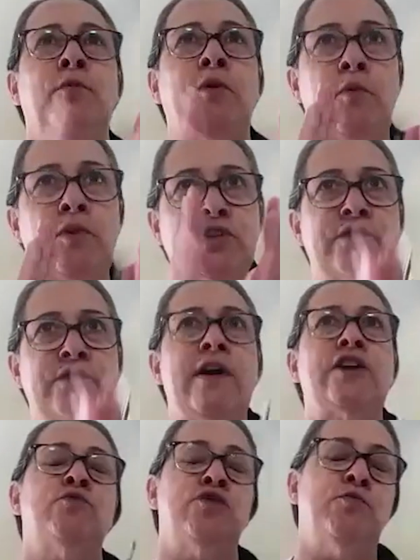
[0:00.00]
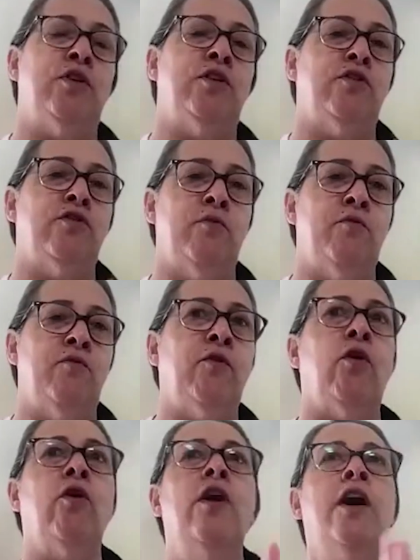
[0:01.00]
them? In which direction would you point them?
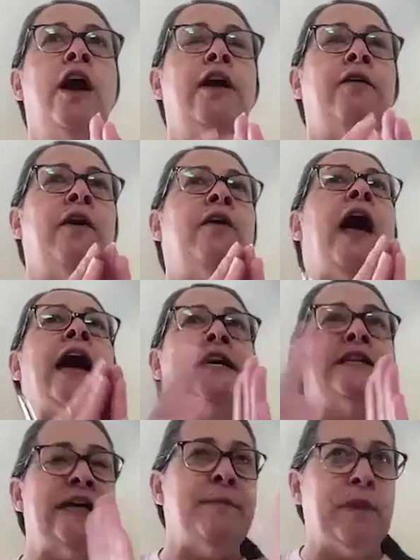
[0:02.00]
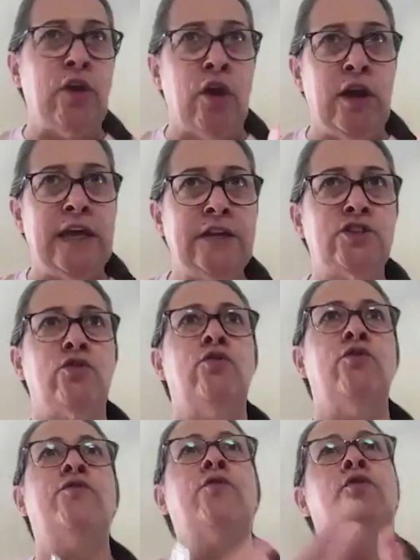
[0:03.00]
For academic knowledge
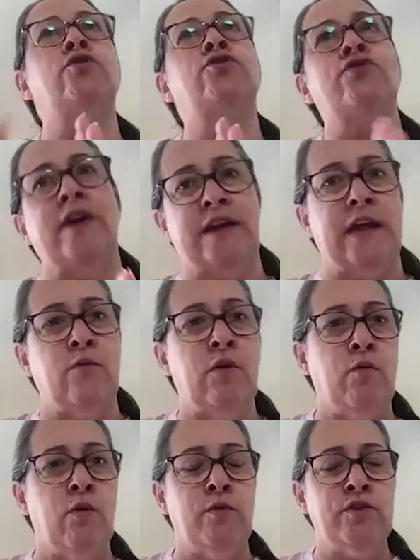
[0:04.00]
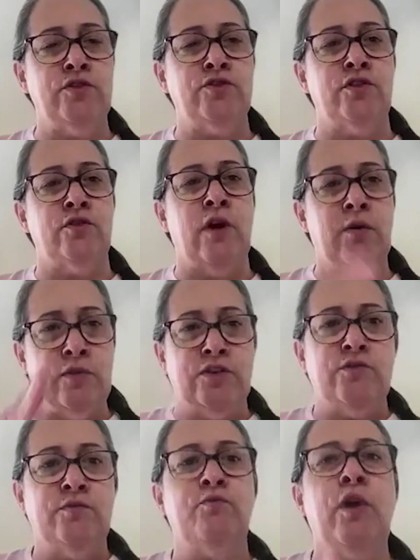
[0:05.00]
or for training? What would you do? Where would
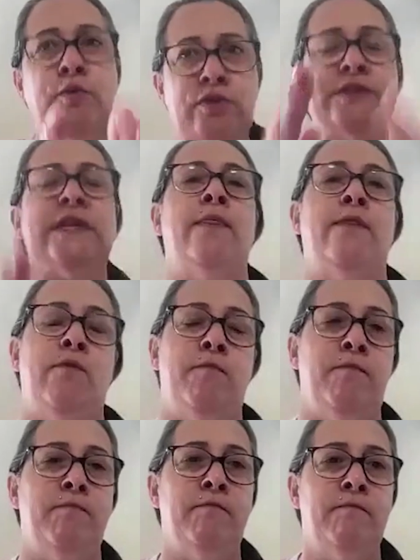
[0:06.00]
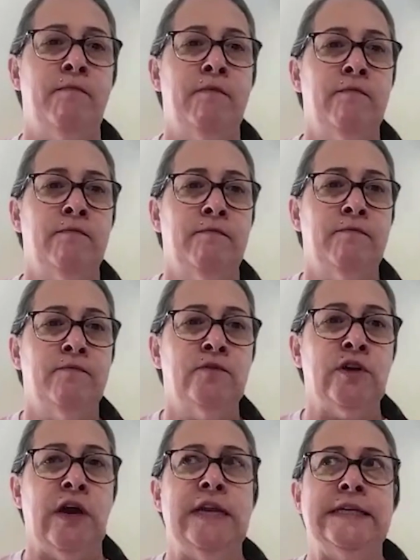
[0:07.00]
you send them
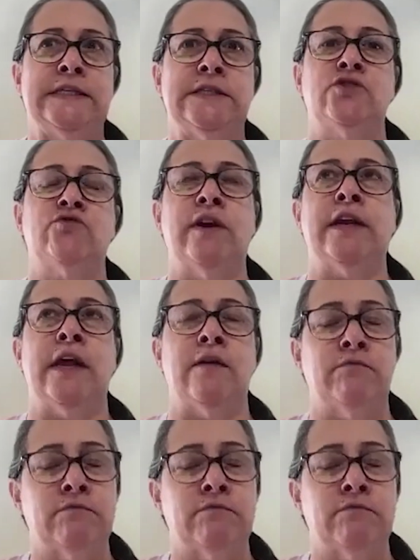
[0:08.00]
to our listeners right now?